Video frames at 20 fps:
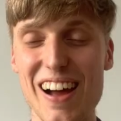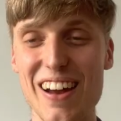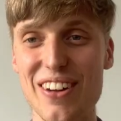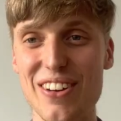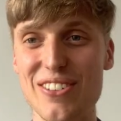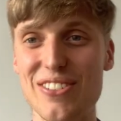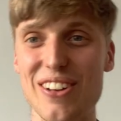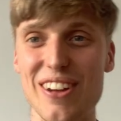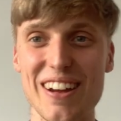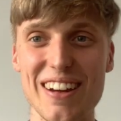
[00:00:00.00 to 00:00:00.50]

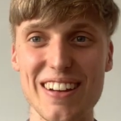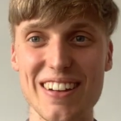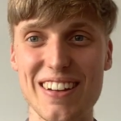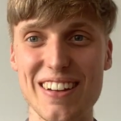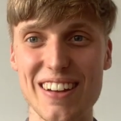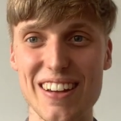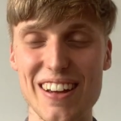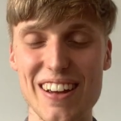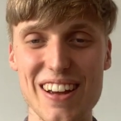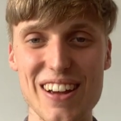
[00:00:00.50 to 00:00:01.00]
I've
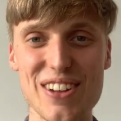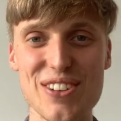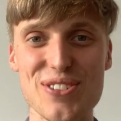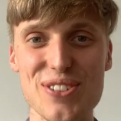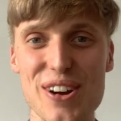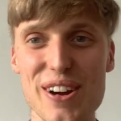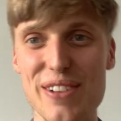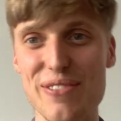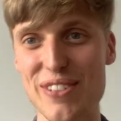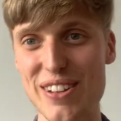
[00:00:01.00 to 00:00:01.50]
like
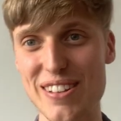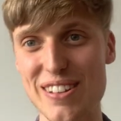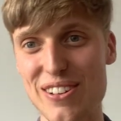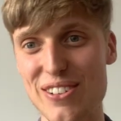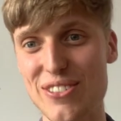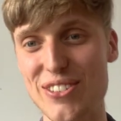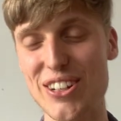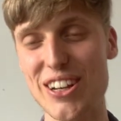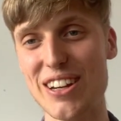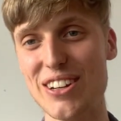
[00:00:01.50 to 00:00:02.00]
dried
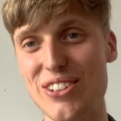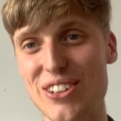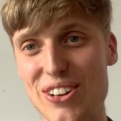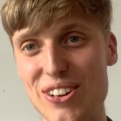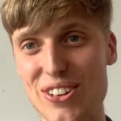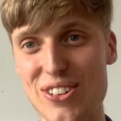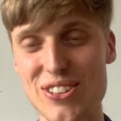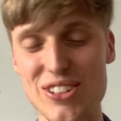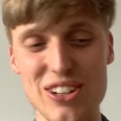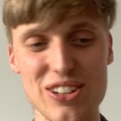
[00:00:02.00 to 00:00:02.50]
myself, changed
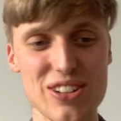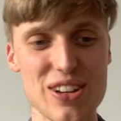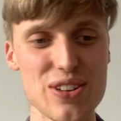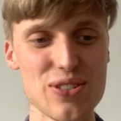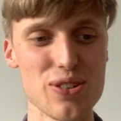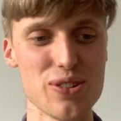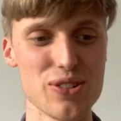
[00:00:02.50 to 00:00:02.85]
clothes, etc.,